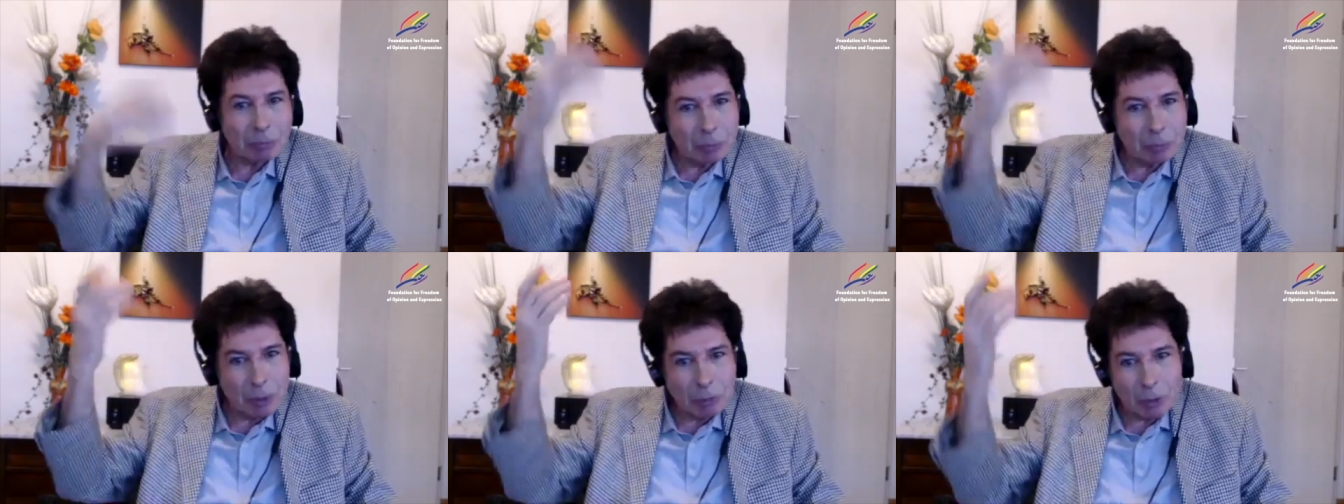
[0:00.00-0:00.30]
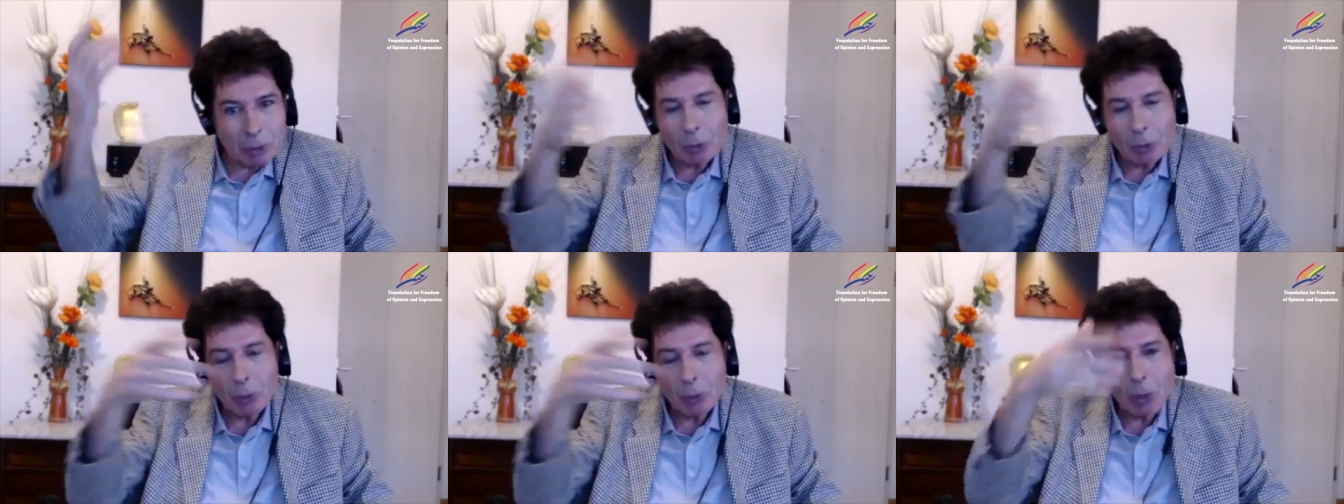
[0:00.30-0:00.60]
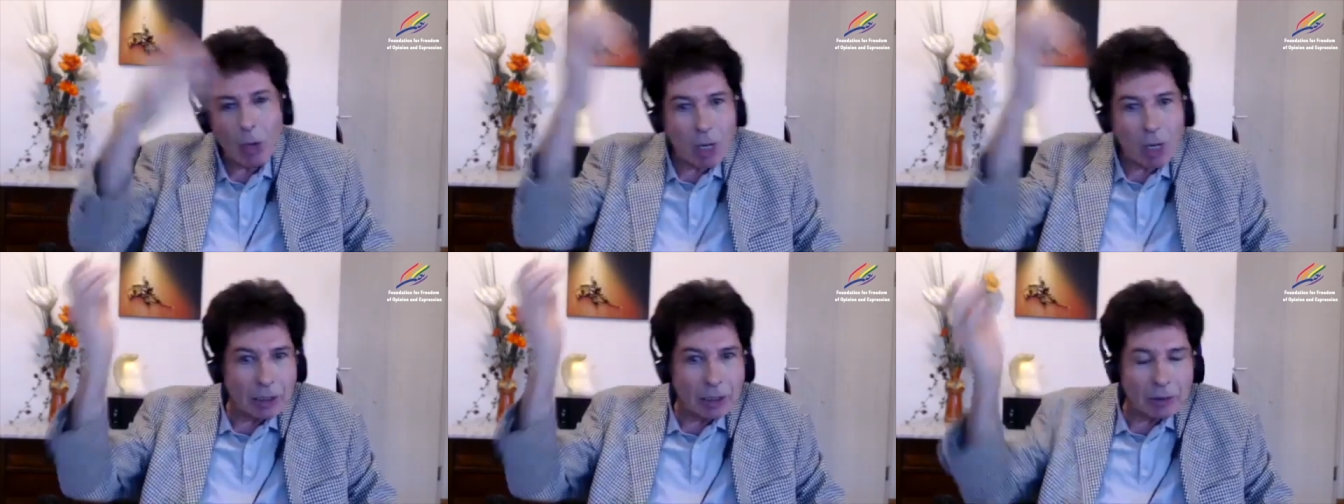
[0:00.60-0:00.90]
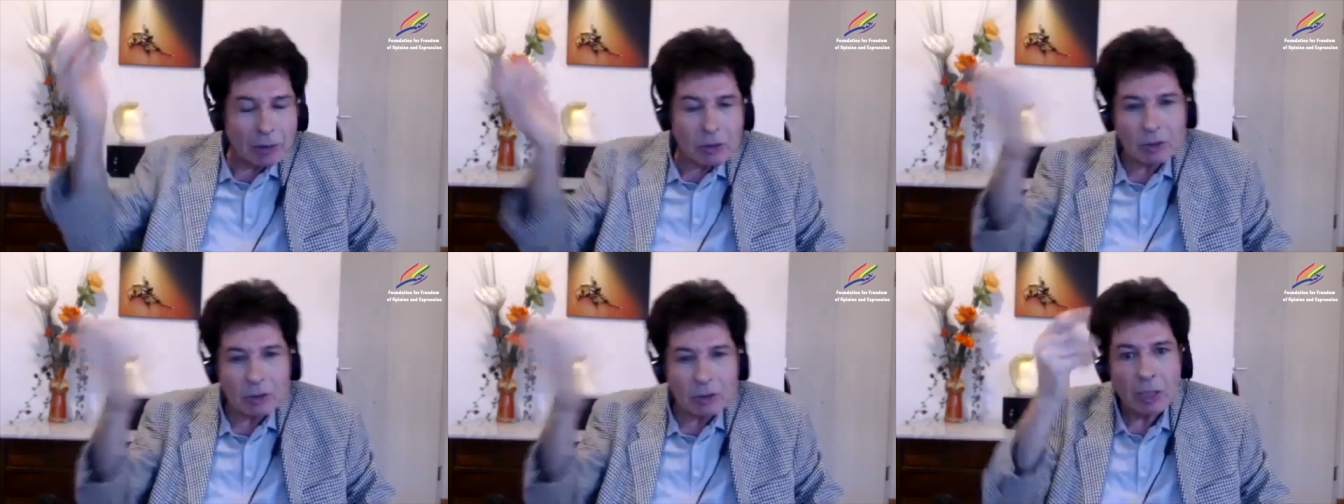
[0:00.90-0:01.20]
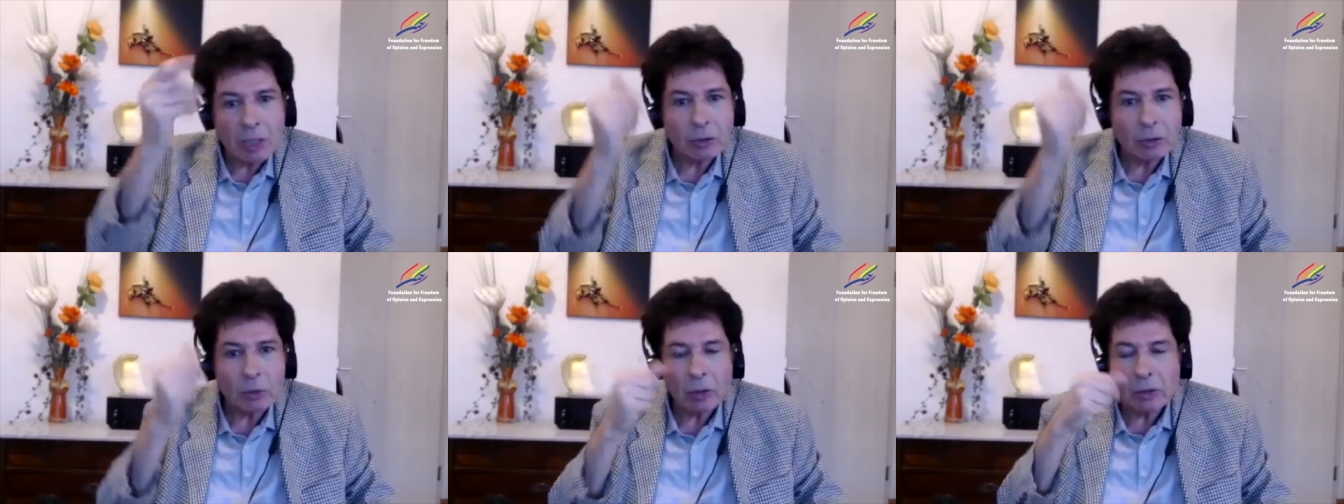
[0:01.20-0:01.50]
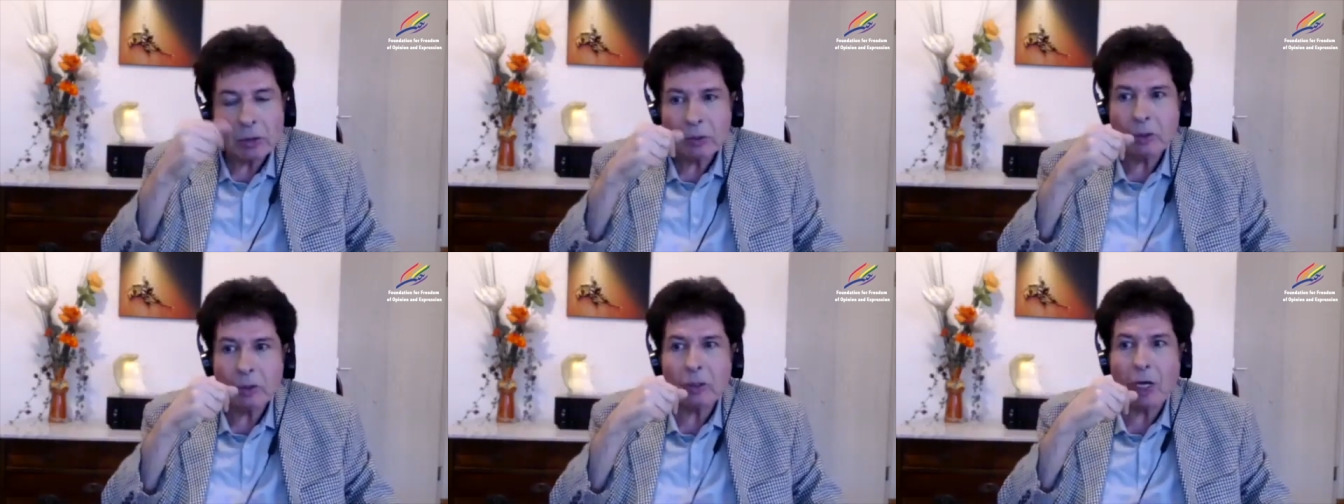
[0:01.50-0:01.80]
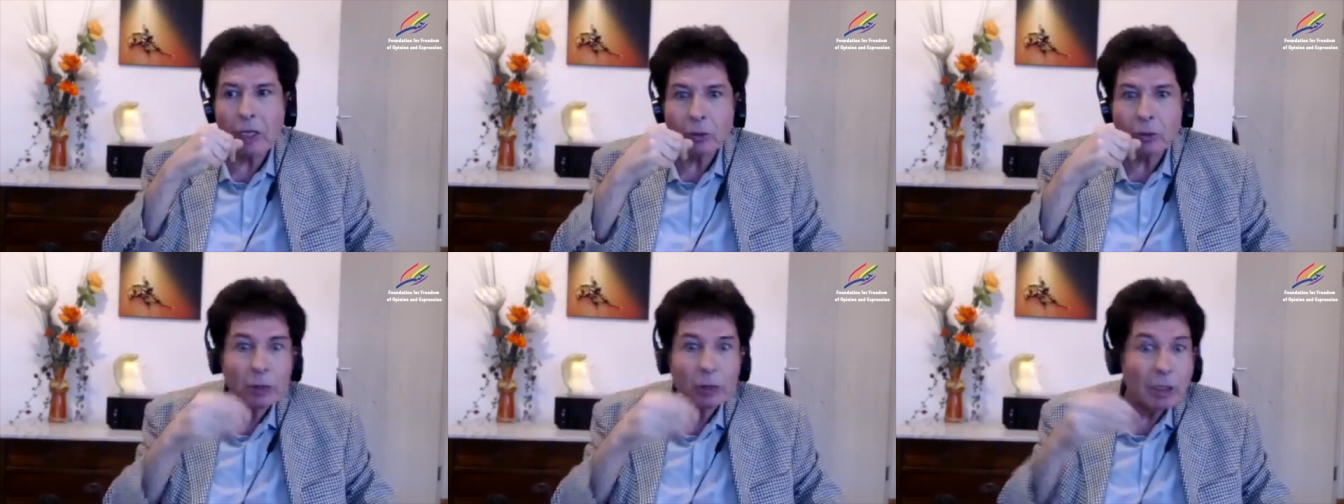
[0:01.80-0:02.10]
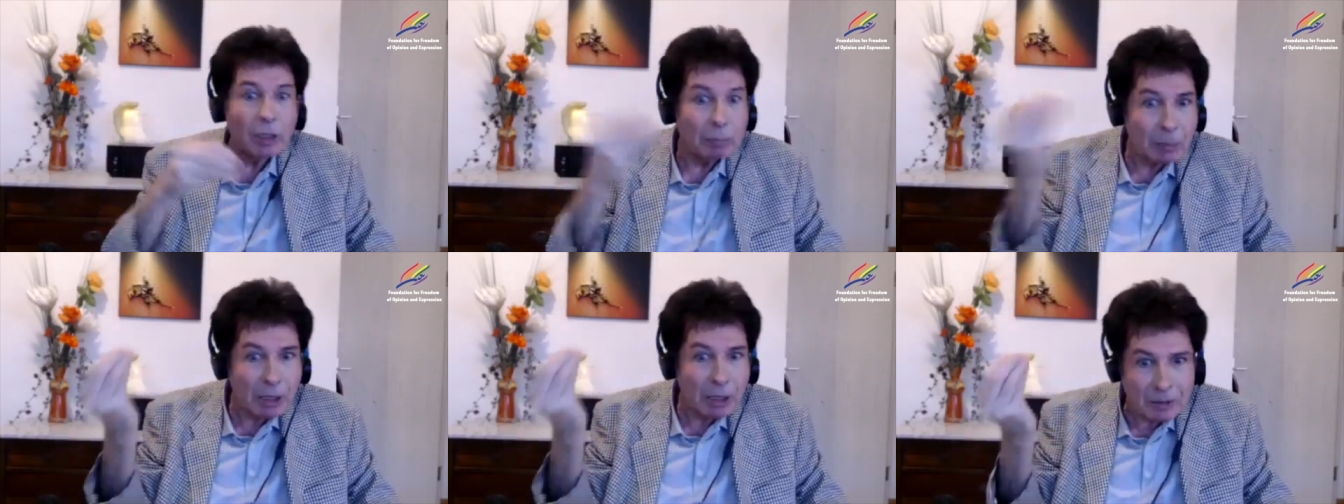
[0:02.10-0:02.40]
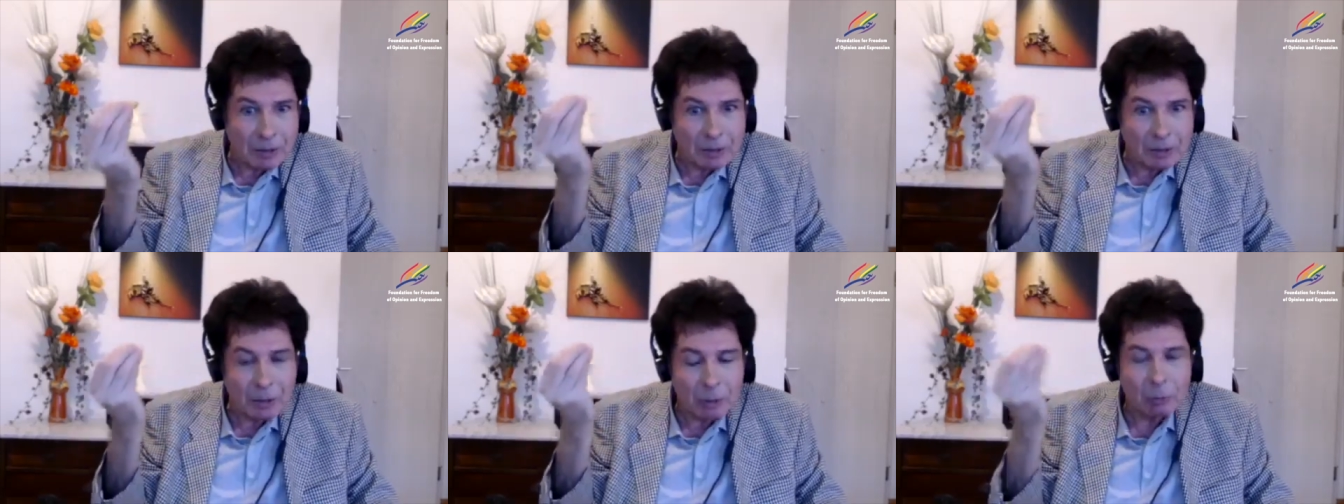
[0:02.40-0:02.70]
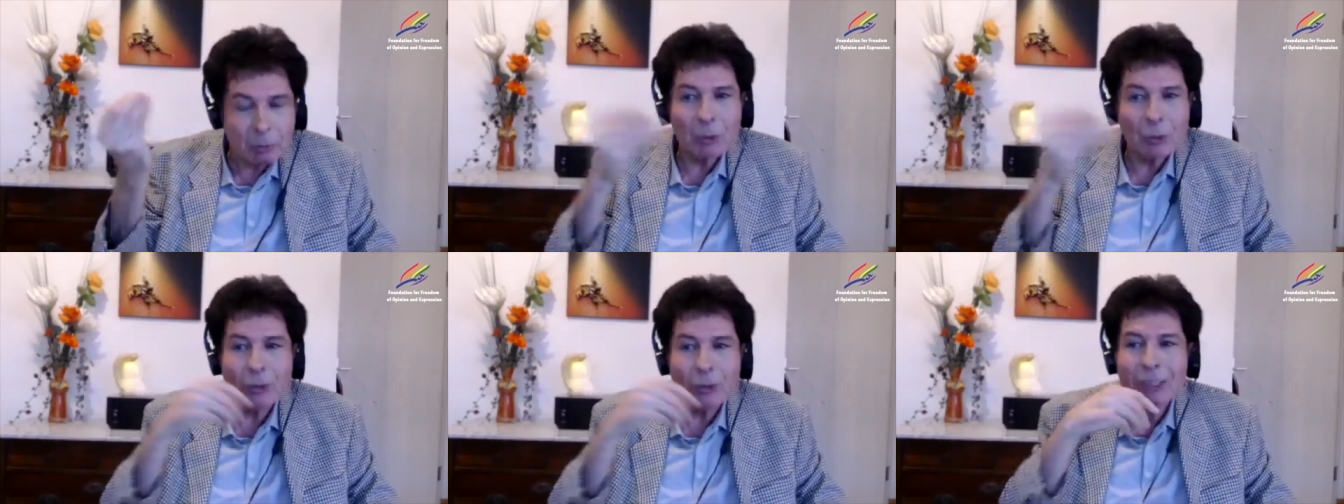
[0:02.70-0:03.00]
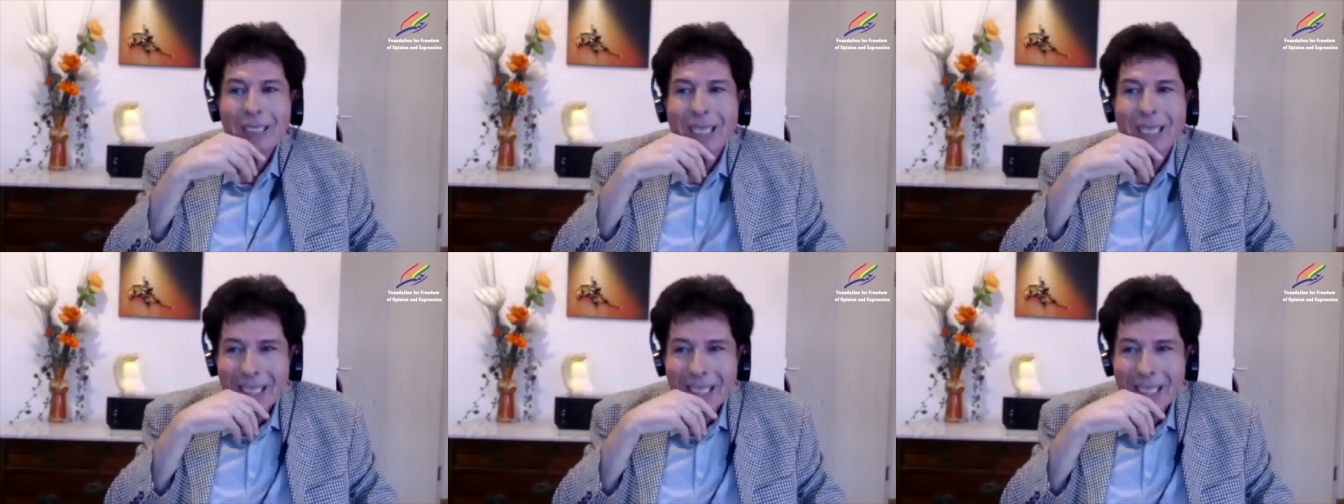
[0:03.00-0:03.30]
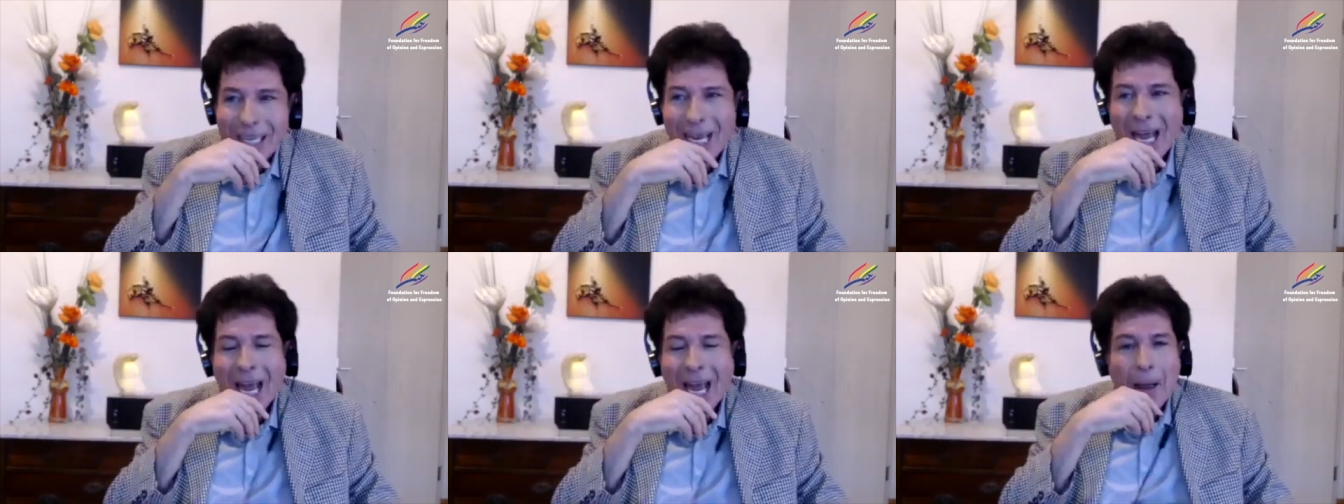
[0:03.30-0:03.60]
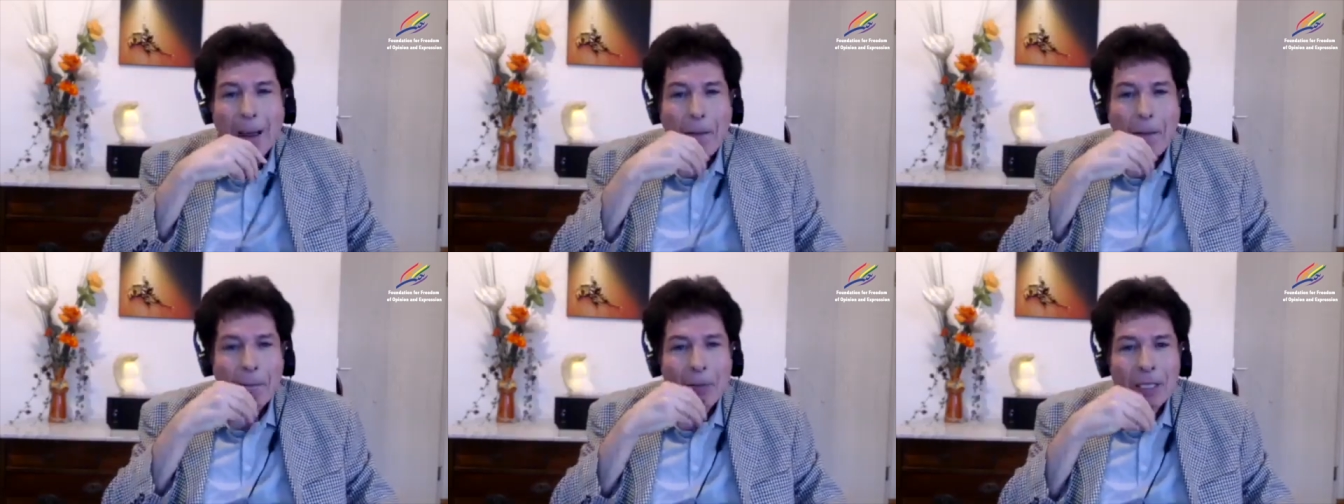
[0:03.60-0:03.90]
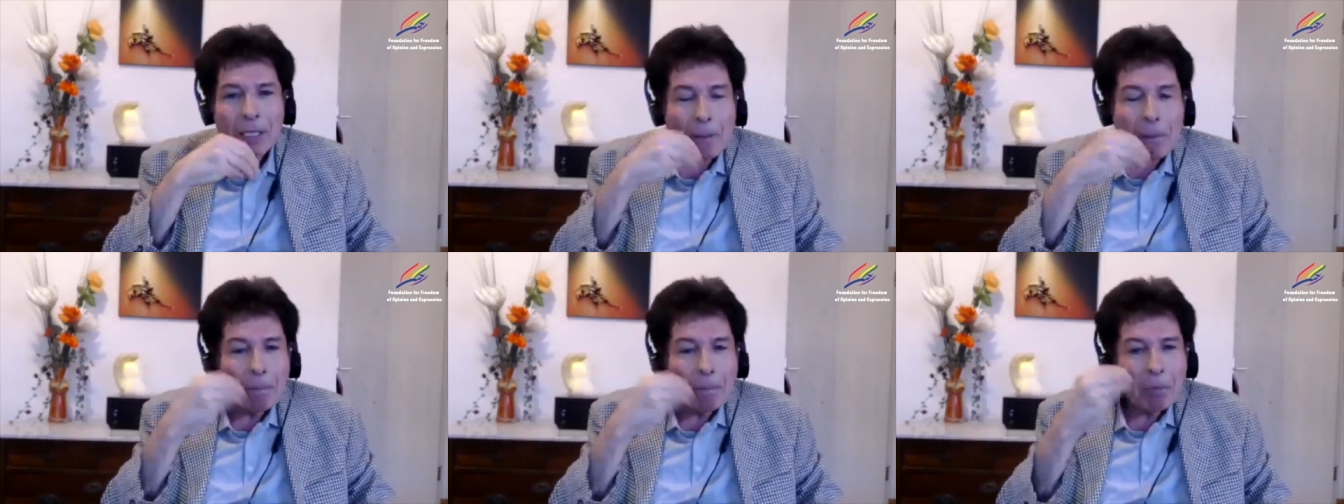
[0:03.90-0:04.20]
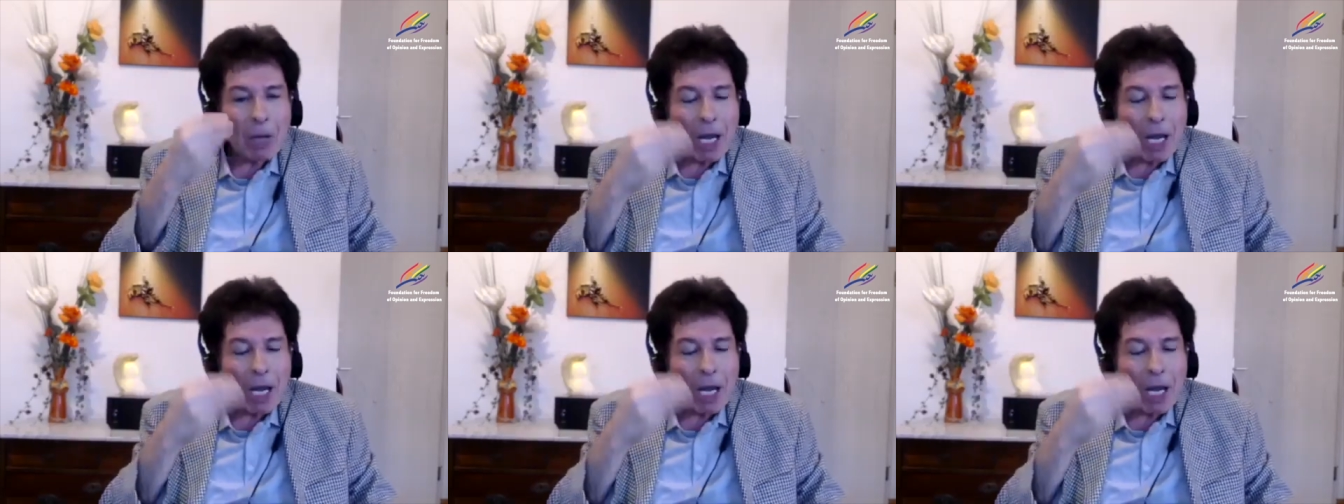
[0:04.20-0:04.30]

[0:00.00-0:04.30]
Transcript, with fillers: people who are inside or outside or in prisons mostly, but